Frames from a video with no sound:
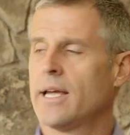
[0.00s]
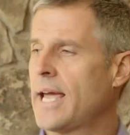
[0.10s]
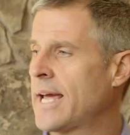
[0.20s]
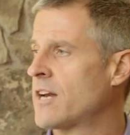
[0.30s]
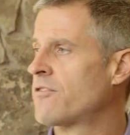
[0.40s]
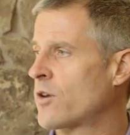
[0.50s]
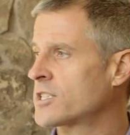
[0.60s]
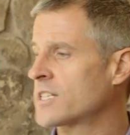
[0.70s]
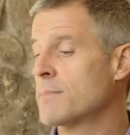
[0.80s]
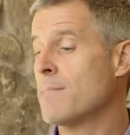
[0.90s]
And
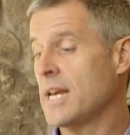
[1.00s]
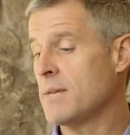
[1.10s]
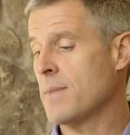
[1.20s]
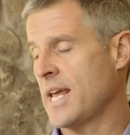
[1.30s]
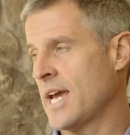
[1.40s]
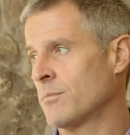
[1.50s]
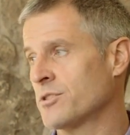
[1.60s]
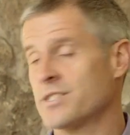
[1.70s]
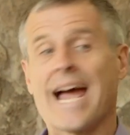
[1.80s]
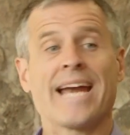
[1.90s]
unfortunately, many, many
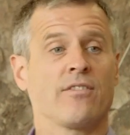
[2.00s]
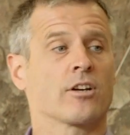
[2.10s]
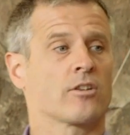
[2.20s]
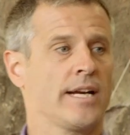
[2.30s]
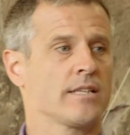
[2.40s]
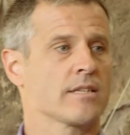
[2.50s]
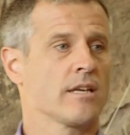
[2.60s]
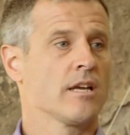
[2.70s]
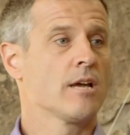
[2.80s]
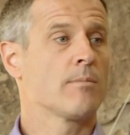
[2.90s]
animals died in the crates.
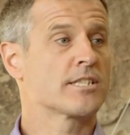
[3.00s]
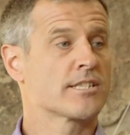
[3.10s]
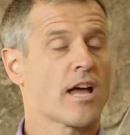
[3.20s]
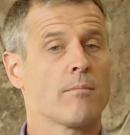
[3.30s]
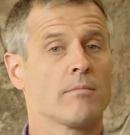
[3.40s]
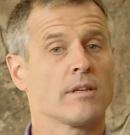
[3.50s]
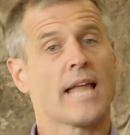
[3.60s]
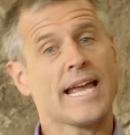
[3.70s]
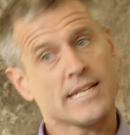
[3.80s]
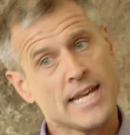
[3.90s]
But some,
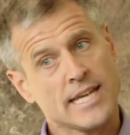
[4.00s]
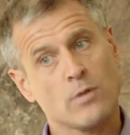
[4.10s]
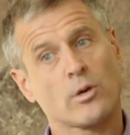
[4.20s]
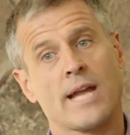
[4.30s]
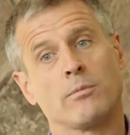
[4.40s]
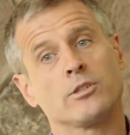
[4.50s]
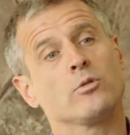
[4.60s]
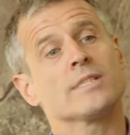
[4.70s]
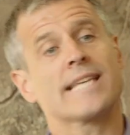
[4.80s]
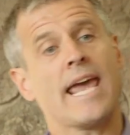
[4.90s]
like Nikki, were able
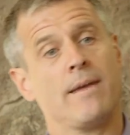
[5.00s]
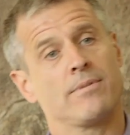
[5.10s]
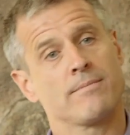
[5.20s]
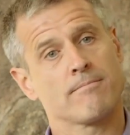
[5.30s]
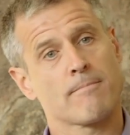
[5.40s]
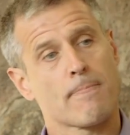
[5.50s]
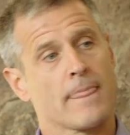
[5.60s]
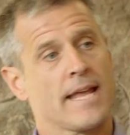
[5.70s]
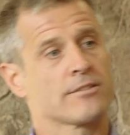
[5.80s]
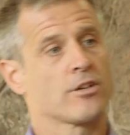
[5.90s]
to escape.
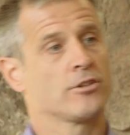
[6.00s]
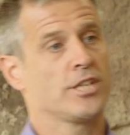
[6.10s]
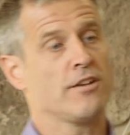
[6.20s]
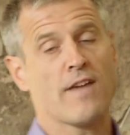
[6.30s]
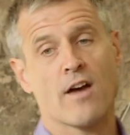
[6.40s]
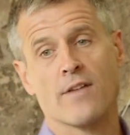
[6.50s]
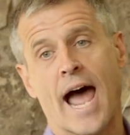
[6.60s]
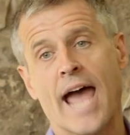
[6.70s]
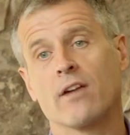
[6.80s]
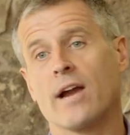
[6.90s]
And so she found
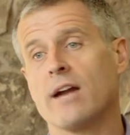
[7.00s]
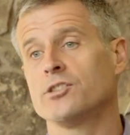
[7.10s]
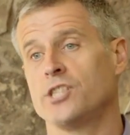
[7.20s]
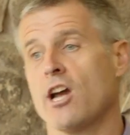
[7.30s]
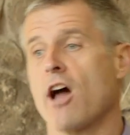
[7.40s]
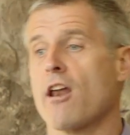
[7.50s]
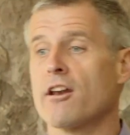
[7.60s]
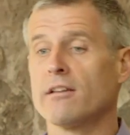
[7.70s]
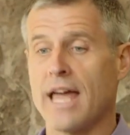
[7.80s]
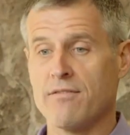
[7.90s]
high ground, she got on
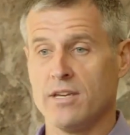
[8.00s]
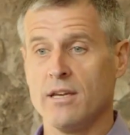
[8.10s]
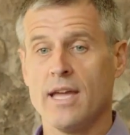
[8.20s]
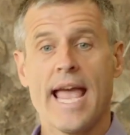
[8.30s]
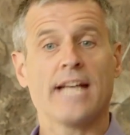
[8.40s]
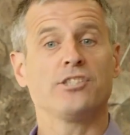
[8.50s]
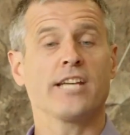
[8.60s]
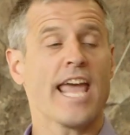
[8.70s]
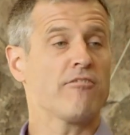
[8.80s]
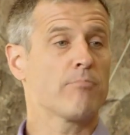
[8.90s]
a levee, and she
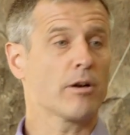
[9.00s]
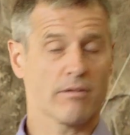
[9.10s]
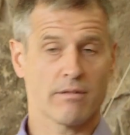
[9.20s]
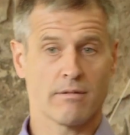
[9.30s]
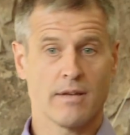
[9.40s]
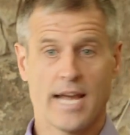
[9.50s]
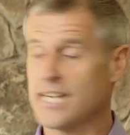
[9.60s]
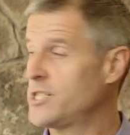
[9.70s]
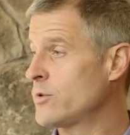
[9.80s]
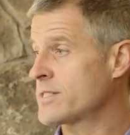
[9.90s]
gave birth.
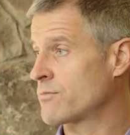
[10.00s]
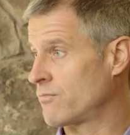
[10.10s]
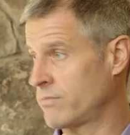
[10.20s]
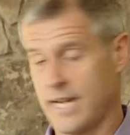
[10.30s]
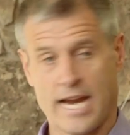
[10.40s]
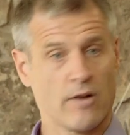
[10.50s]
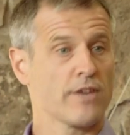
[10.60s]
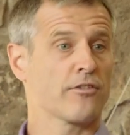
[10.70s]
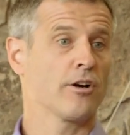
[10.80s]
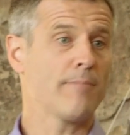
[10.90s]
And she was
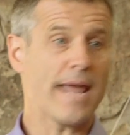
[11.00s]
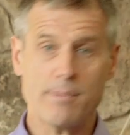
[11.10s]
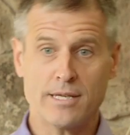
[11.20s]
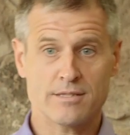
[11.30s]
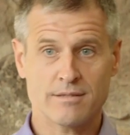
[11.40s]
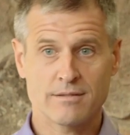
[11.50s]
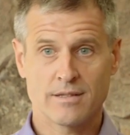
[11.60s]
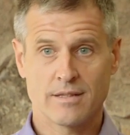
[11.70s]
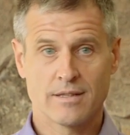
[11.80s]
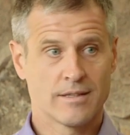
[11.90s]
caring for her babies.
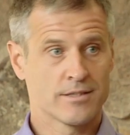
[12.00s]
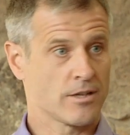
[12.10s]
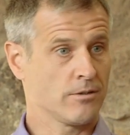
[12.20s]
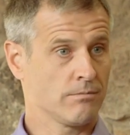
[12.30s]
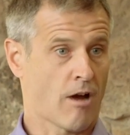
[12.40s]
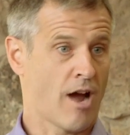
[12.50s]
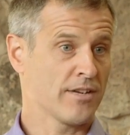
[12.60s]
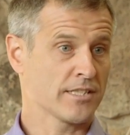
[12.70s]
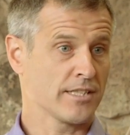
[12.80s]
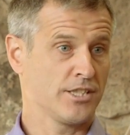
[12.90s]
So
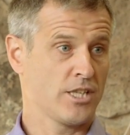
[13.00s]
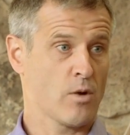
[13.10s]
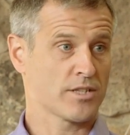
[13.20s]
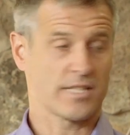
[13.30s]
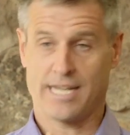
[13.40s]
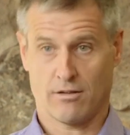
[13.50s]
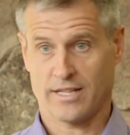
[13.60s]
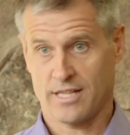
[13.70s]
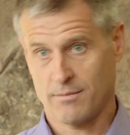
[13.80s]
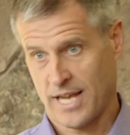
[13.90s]
obviously she wasn't
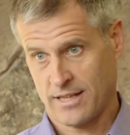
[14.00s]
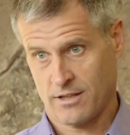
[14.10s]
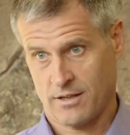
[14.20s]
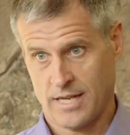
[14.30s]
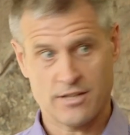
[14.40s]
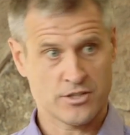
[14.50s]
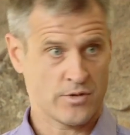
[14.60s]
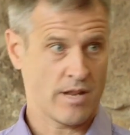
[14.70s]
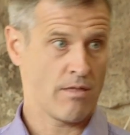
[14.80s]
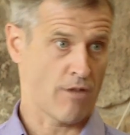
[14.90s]
killing them like the
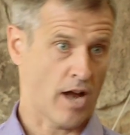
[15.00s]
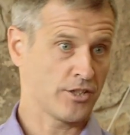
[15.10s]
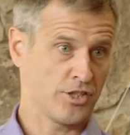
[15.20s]
industry thought